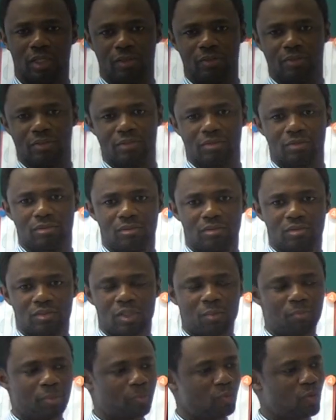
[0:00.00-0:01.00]
alone.
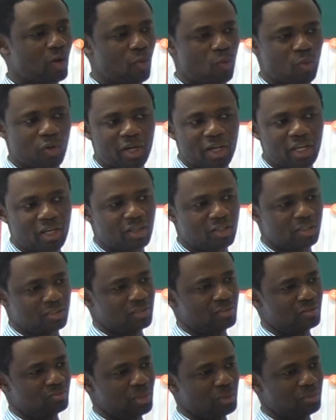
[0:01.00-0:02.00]
Some people are working on
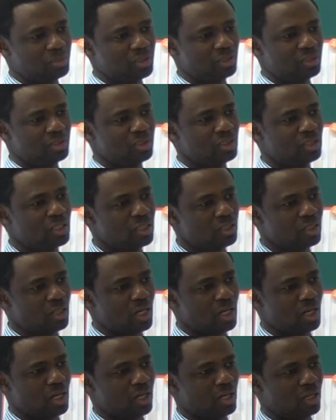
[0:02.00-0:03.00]
maybe
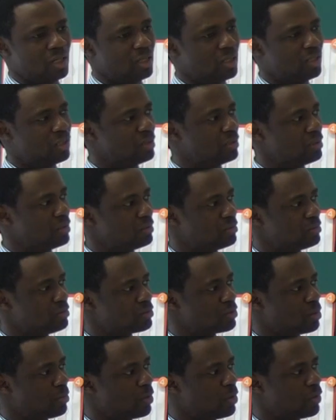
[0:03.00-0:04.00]
uh,
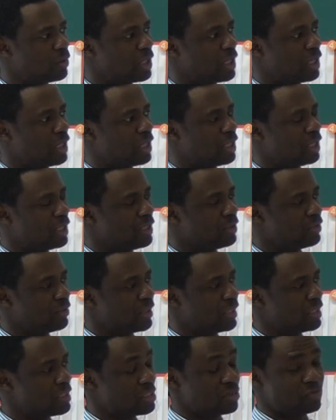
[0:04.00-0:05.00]
some other
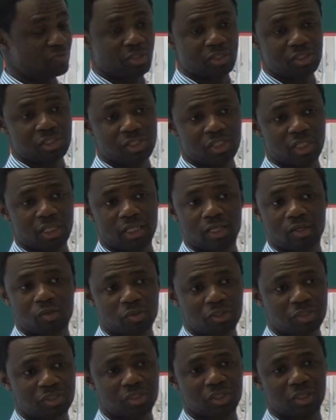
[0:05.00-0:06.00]
area, differential
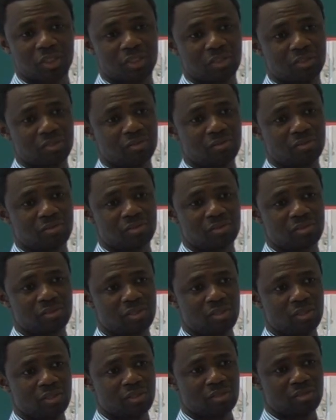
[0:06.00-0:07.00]
equations,
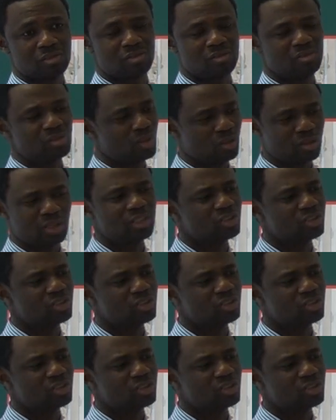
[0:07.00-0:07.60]
you know,